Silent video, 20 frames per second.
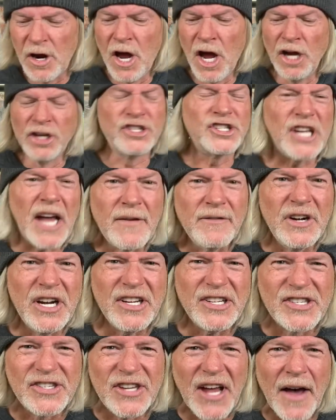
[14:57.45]

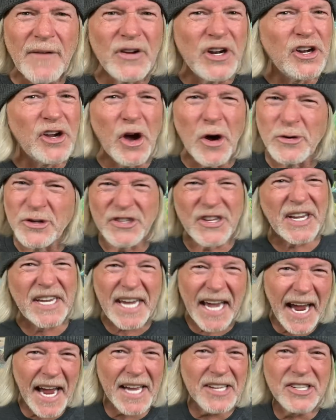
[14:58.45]
77 Goes to
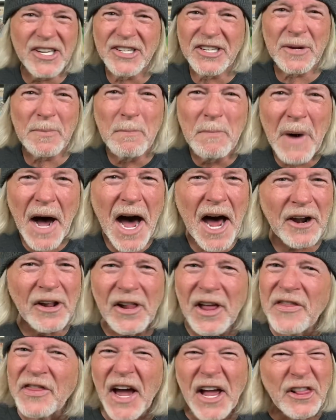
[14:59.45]
Kansas and
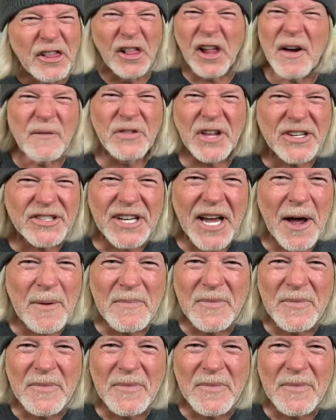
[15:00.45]
Monolith. I love this album